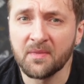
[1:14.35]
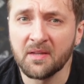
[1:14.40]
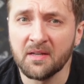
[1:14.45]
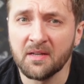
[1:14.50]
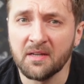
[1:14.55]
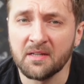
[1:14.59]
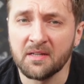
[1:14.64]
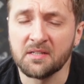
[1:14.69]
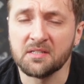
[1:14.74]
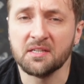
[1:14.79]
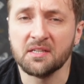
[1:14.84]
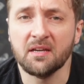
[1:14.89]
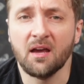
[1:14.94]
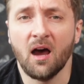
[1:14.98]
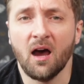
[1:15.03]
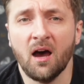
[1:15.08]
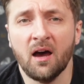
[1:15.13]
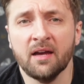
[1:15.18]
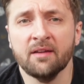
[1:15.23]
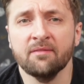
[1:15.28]
You see, a
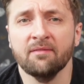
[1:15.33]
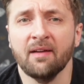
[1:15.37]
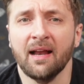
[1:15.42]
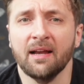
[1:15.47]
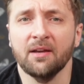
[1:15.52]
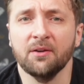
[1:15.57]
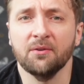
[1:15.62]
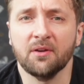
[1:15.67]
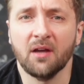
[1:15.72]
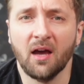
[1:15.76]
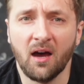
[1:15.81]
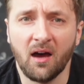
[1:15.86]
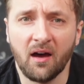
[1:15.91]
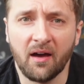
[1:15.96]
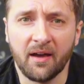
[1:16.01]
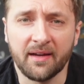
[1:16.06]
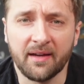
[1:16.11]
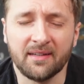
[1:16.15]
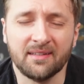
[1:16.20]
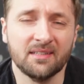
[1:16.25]
high-value
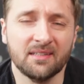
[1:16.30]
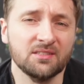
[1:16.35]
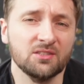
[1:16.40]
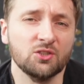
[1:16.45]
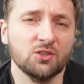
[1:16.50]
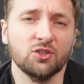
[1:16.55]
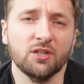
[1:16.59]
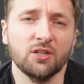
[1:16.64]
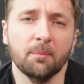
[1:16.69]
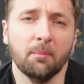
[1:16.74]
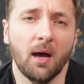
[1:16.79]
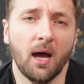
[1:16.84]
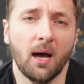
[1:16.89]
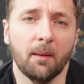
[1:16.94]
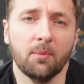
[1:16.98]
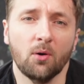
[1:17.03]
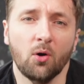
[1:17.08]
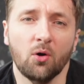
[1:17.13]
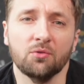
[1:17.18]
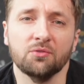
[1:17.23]
guy doesn't trip up
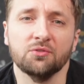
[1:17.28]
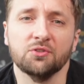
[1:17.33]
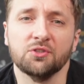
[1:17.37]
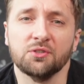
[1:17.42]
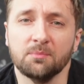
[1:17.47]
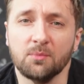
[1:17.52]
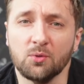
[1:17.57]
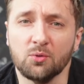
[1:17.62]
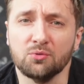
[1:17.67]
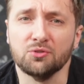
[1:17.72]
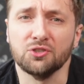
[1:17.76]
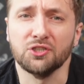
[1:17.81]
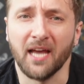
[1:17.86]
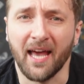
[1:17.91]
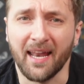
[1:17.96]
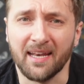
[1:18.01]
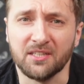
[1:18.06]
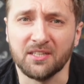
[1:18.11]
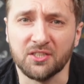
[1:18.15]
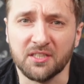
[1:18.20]
on small
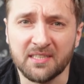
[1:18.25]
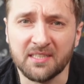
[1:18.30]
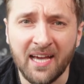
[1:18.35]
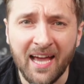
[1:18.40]
challenges.